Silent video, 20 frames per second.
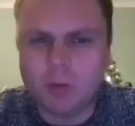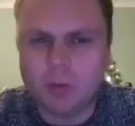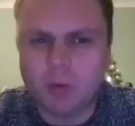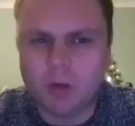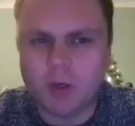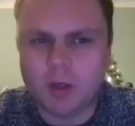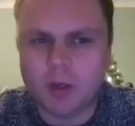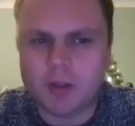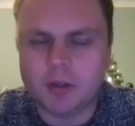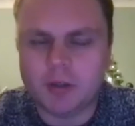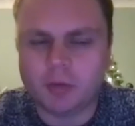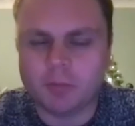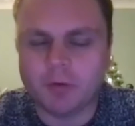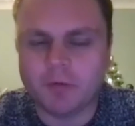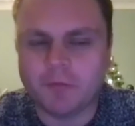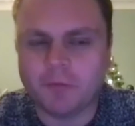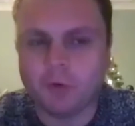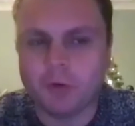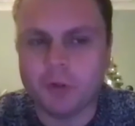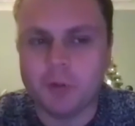were young,
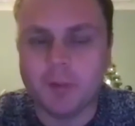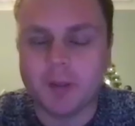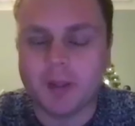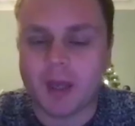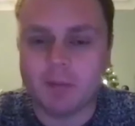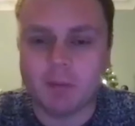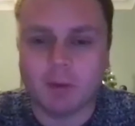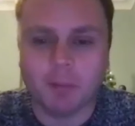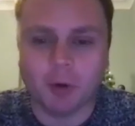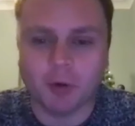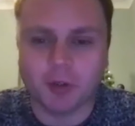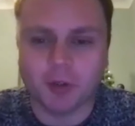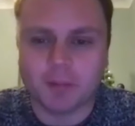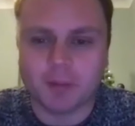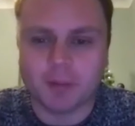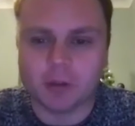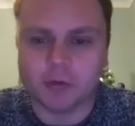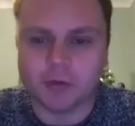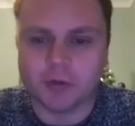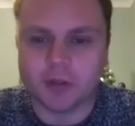before you became a
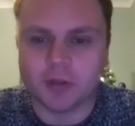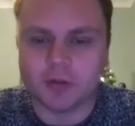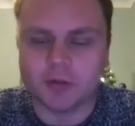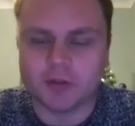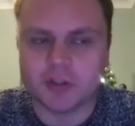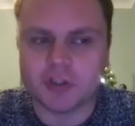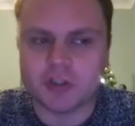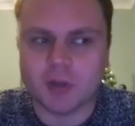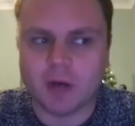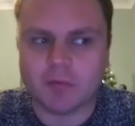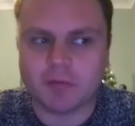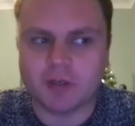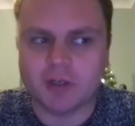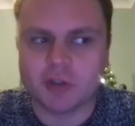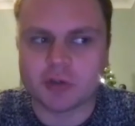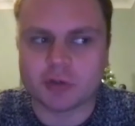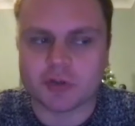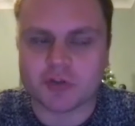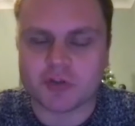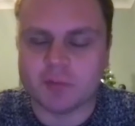bodybuilder, did you have an
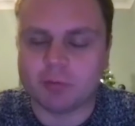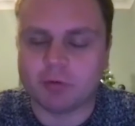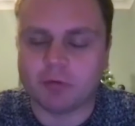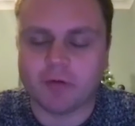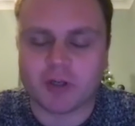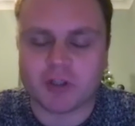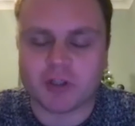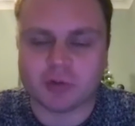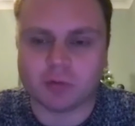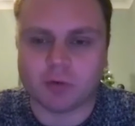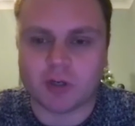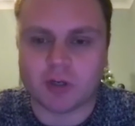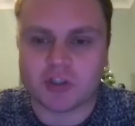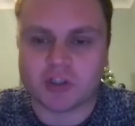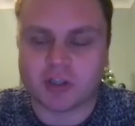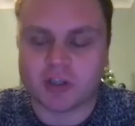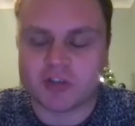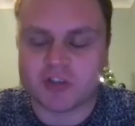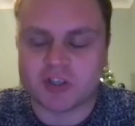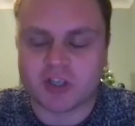interest in professional
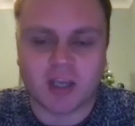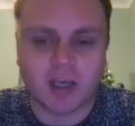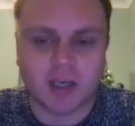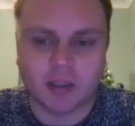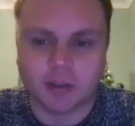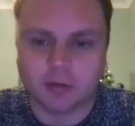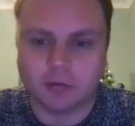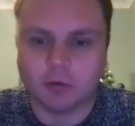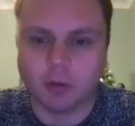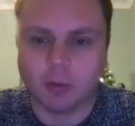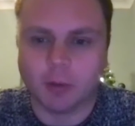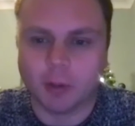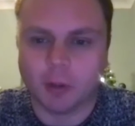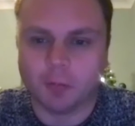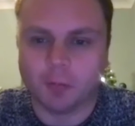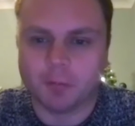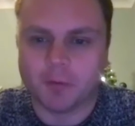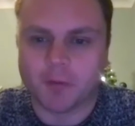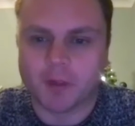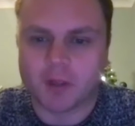wrestling as a kid growing
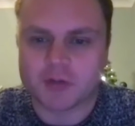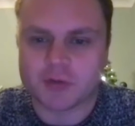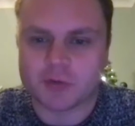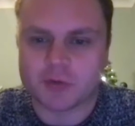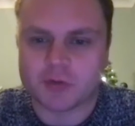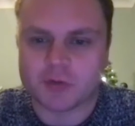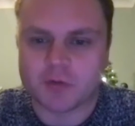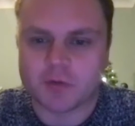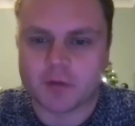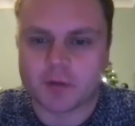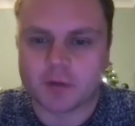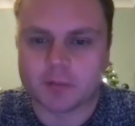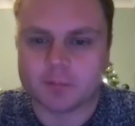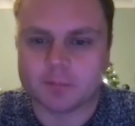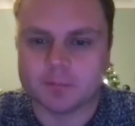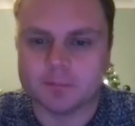up or that sort of thing?